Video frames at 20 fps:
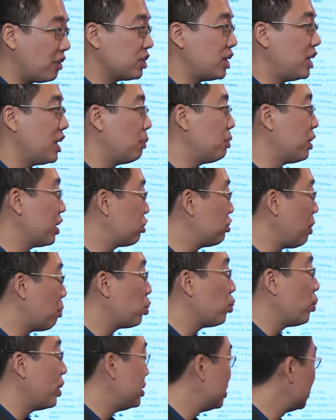I was setting up their
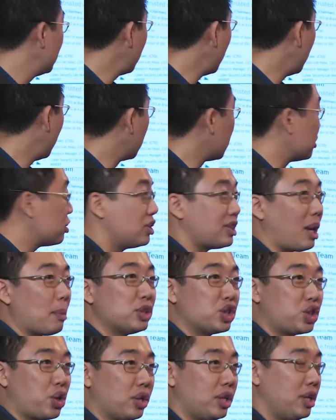crypto and uh,
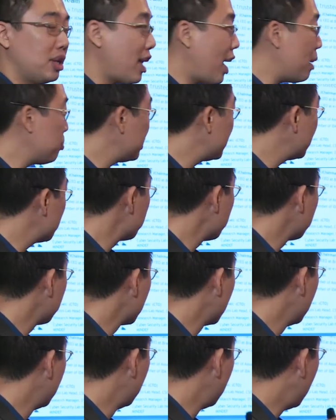cybersecurity labs.
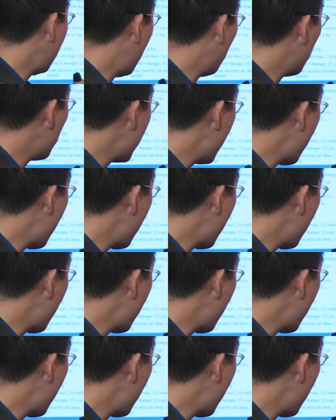Uh, we